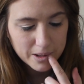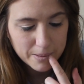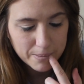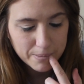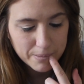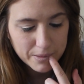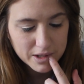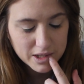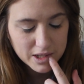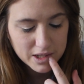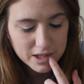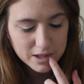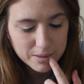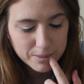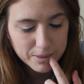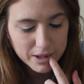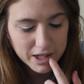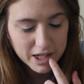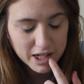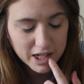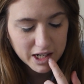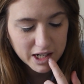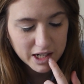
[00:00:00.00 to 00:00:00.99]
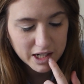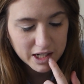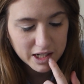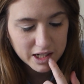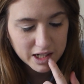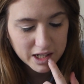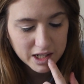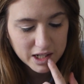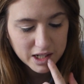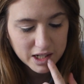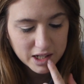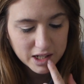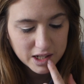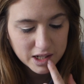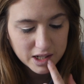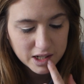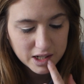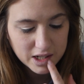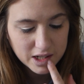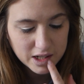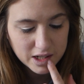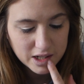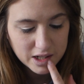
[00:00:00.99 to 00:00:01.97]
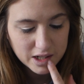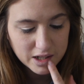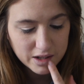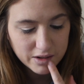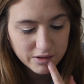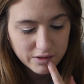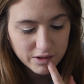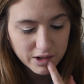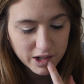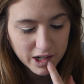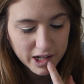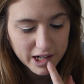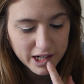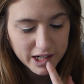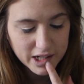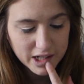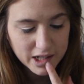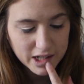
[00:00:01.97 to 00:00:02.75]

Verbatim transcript: must have been, right.